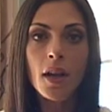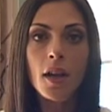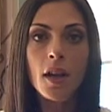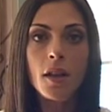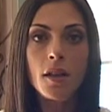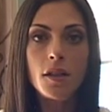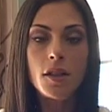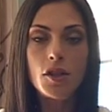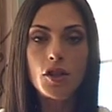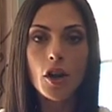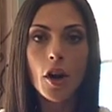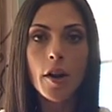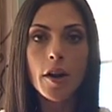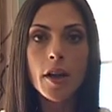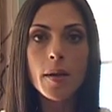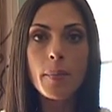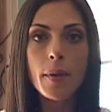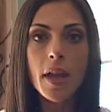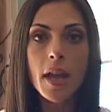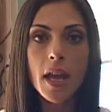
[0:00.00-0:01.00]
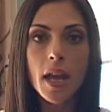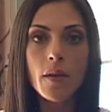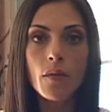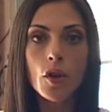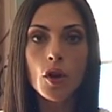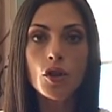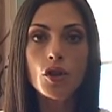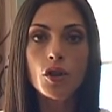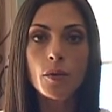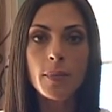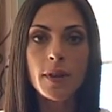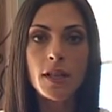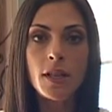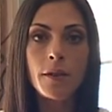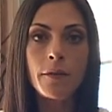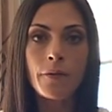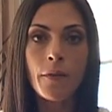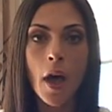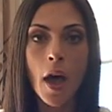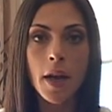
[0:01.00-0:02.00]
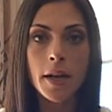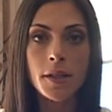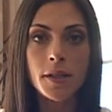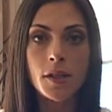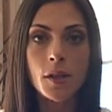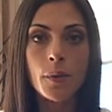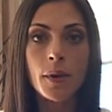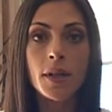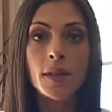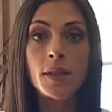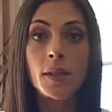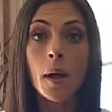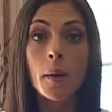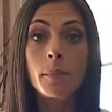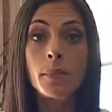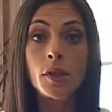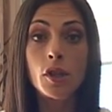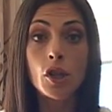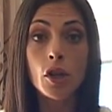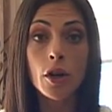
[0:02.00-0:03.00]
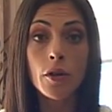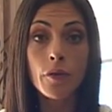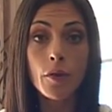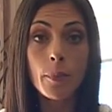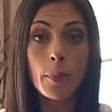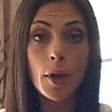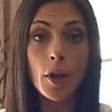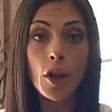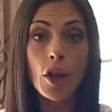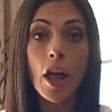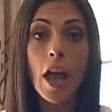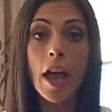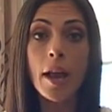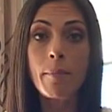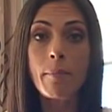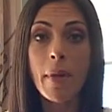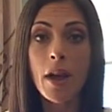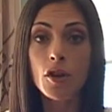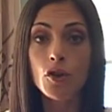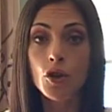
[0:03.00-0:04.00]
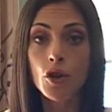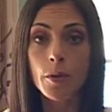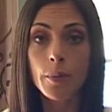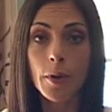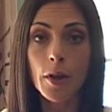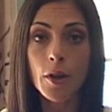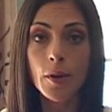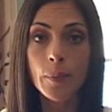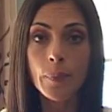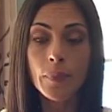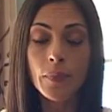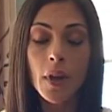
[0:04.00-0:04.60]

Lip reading: The target behavior should be defined so it is observable and measurable.